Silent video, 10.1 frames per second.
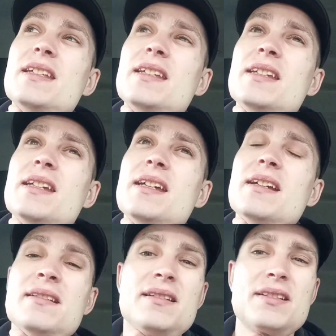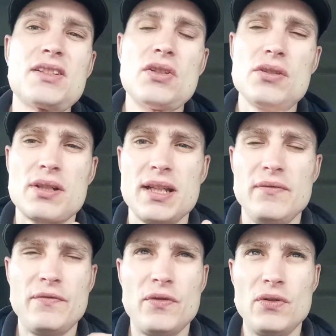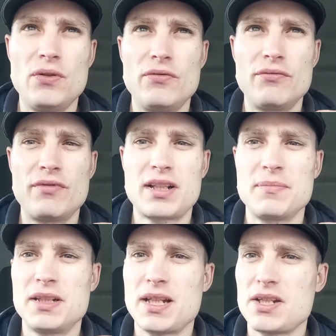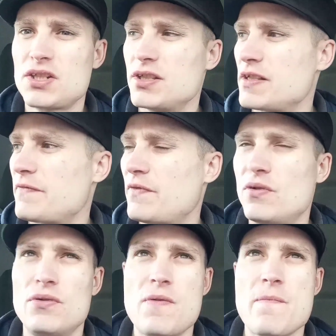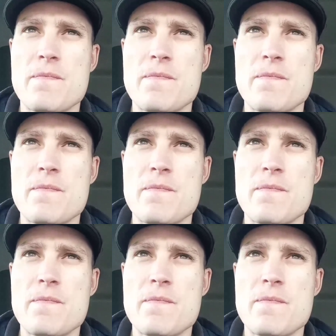Yeah, still looking for recommendations for